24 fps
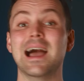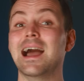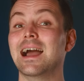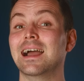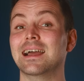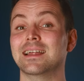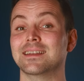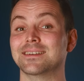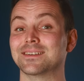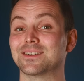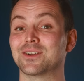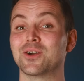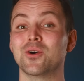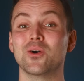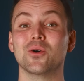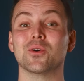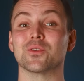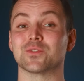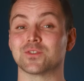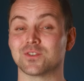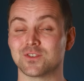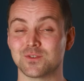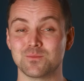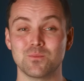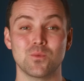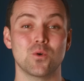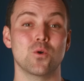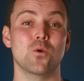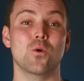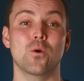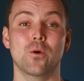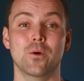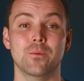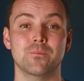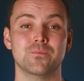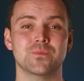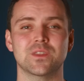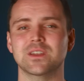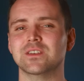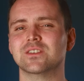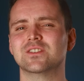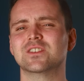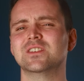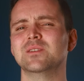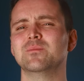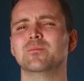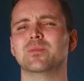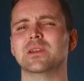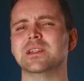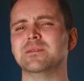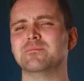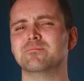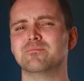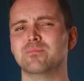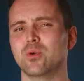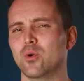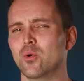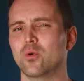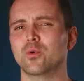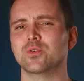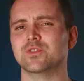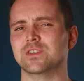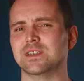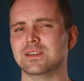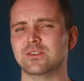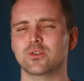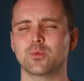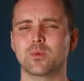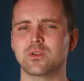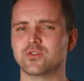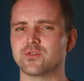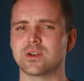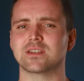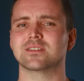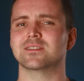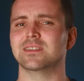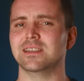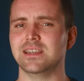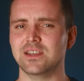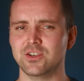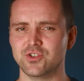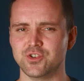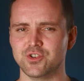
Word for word: and costs more than simply pausing to address the